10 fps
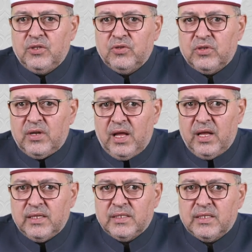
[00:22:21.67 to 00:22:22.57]

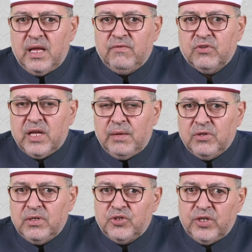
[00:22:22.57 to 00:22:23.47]
utilize a
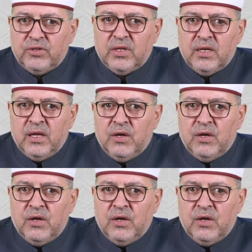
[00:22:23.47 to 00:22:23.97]
vocabulary journal.